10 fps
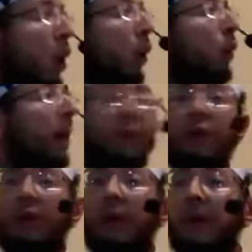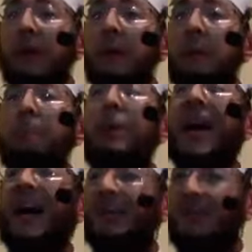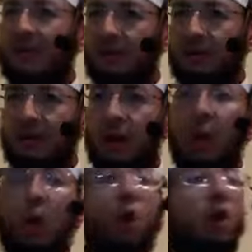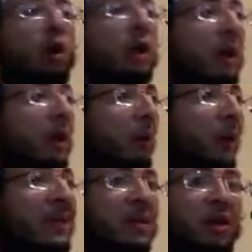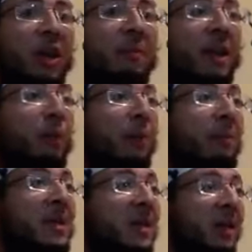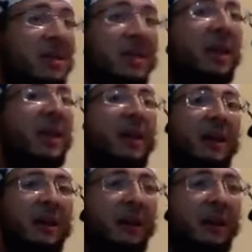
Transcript: Whoever practiced, or what's the term that we mentioned yesterday?